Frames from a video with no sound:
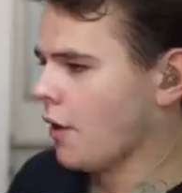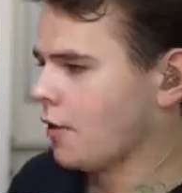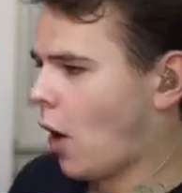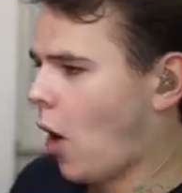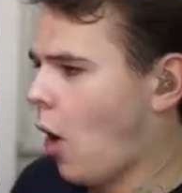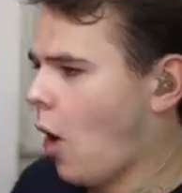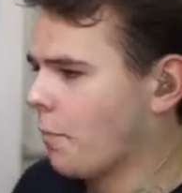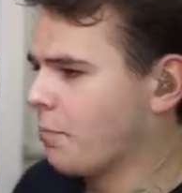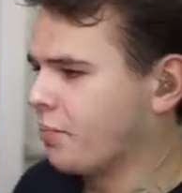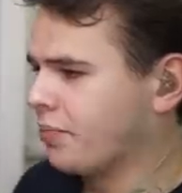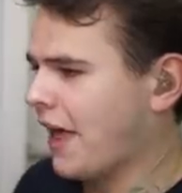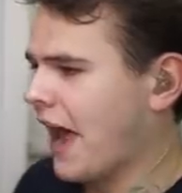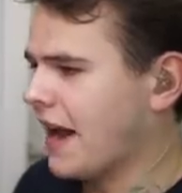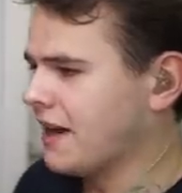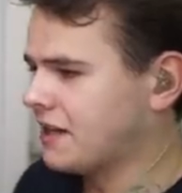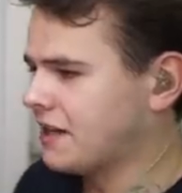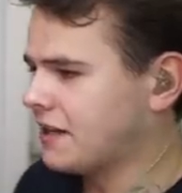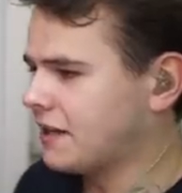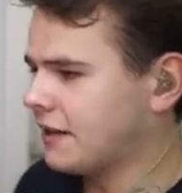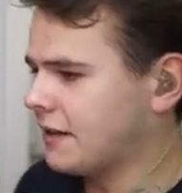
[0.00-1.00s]
the whole plane
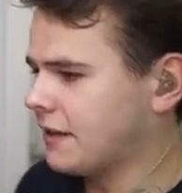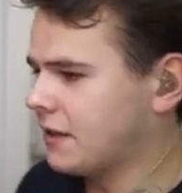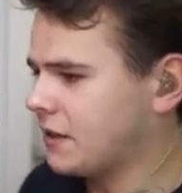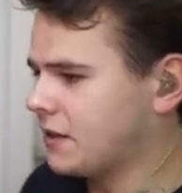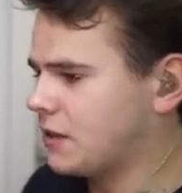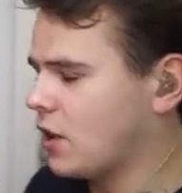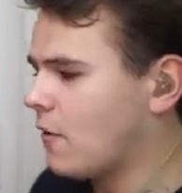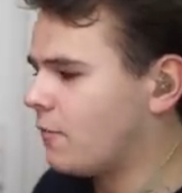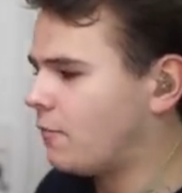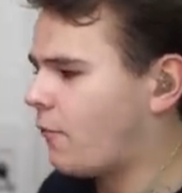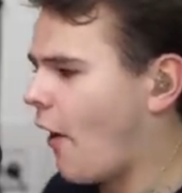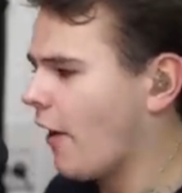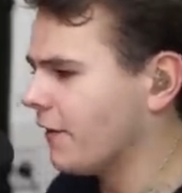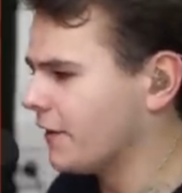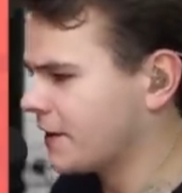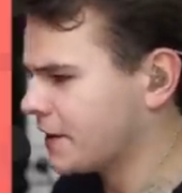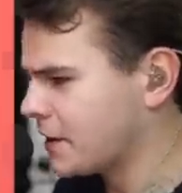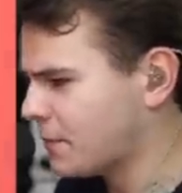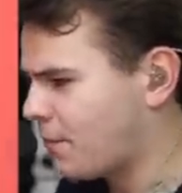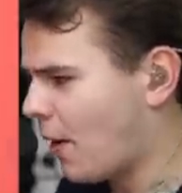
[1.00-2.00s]
is still
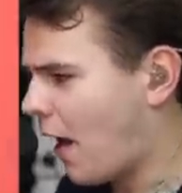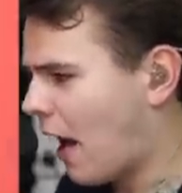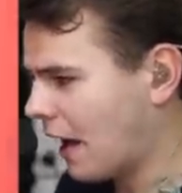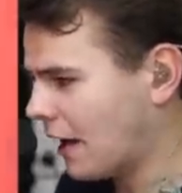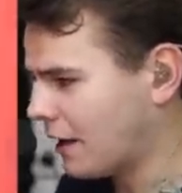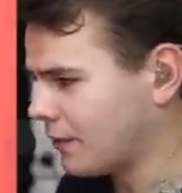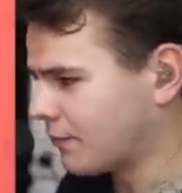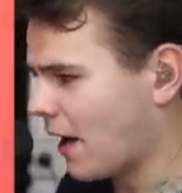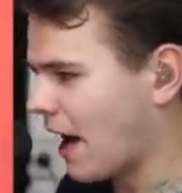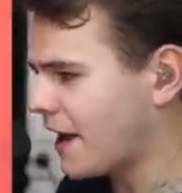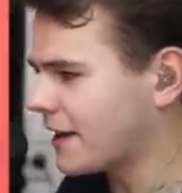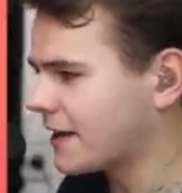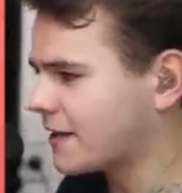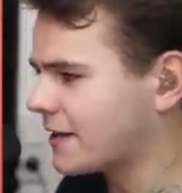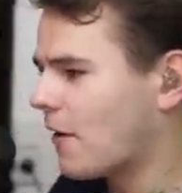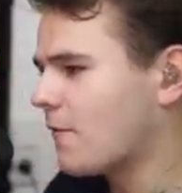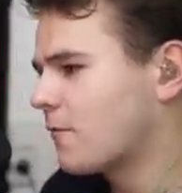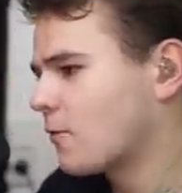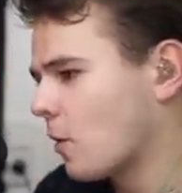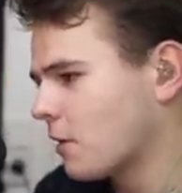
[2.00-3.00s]
falling apart, right?
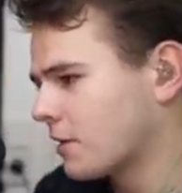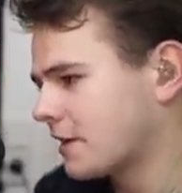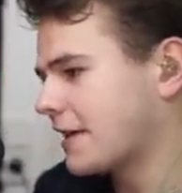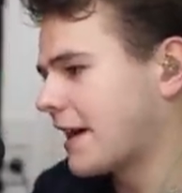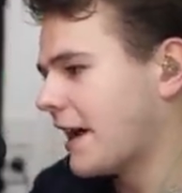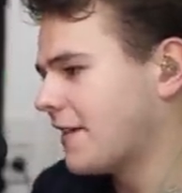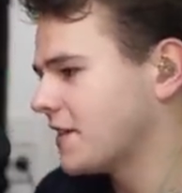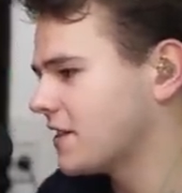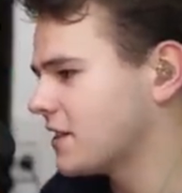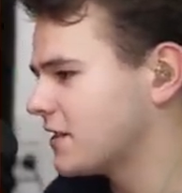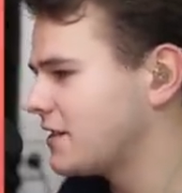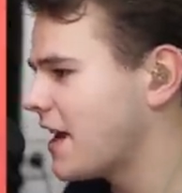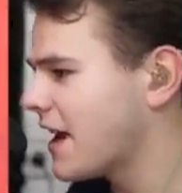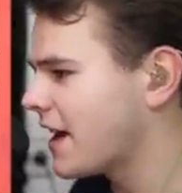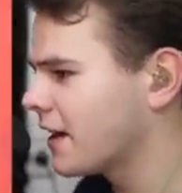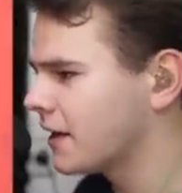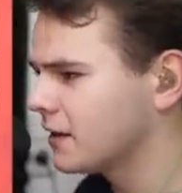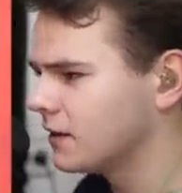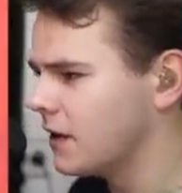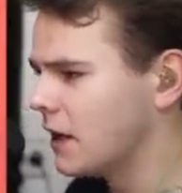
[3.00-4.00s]
Of course, again, this is
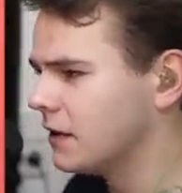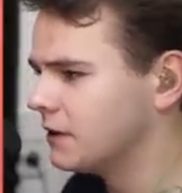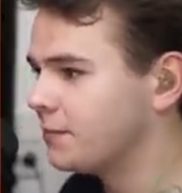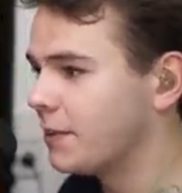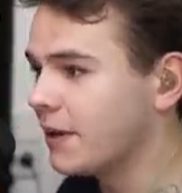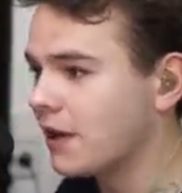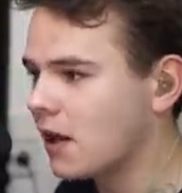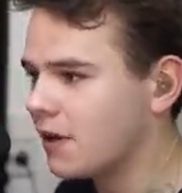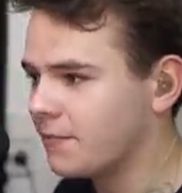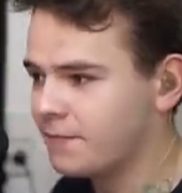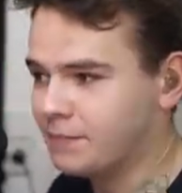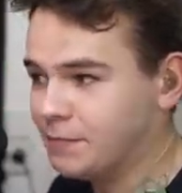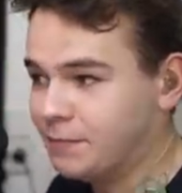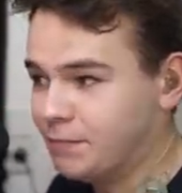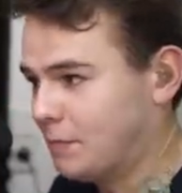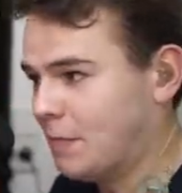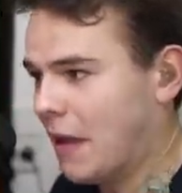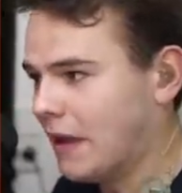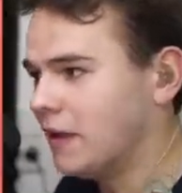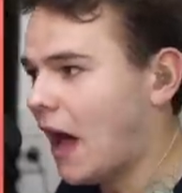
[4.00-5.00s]
taking a
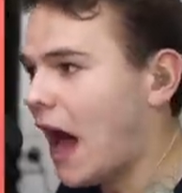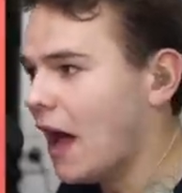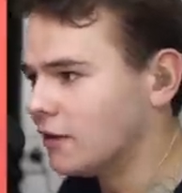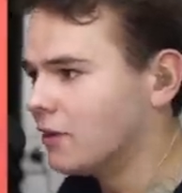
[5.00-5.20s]
lot